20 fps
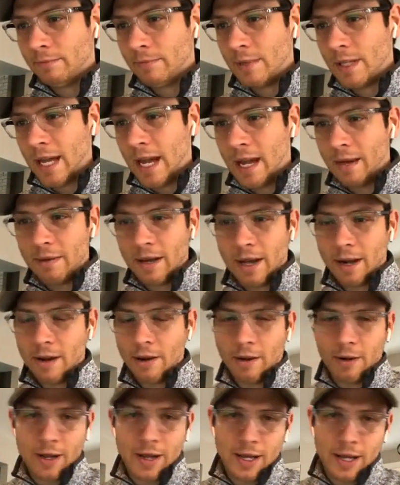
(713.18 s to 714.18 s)
don't
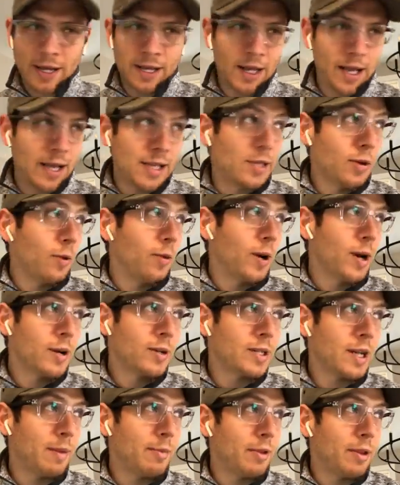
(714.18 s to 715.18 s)
know. It's a weird
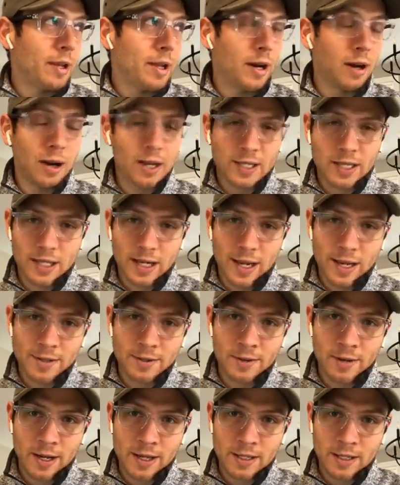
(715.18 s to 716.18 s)
time of the year. I said
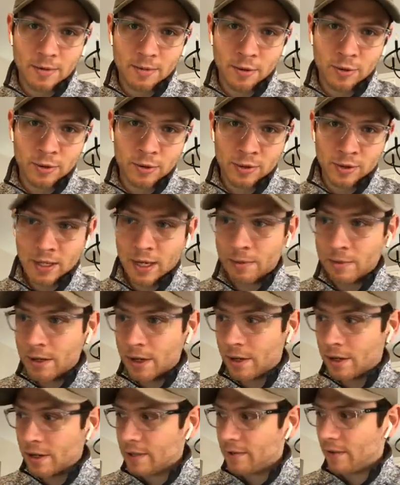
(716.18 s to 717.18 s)
yesterday it's an emotional time of the
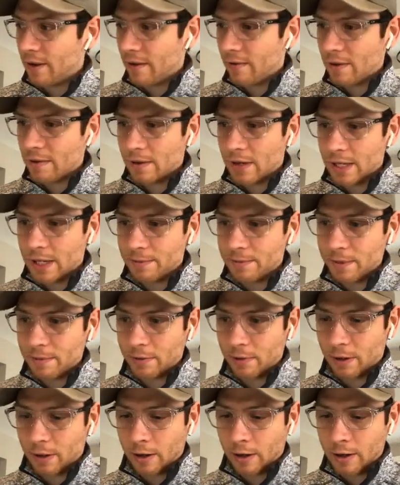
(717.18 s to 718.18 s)
year. It is for everybody.
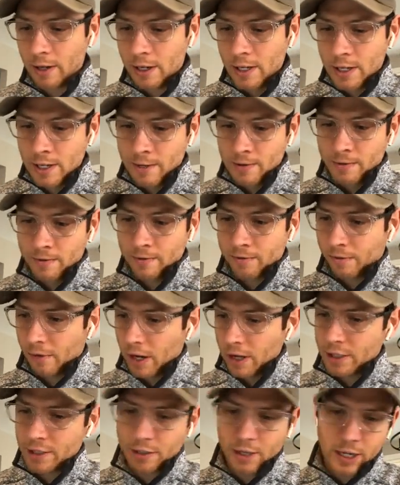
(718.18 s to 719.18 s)
People are
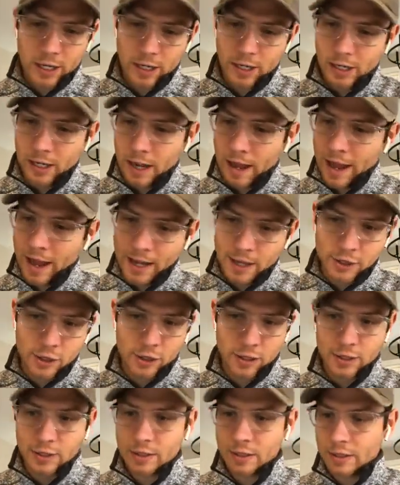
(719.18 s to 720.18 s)
frustrated and
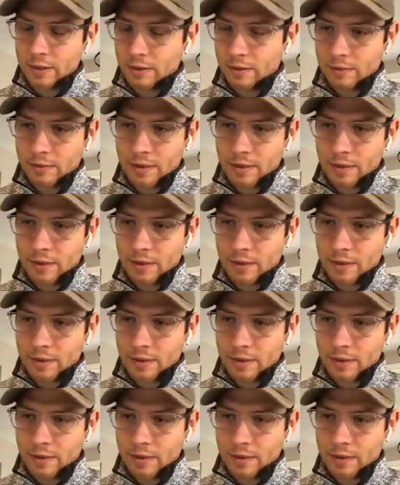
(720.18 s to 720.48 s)
anxious and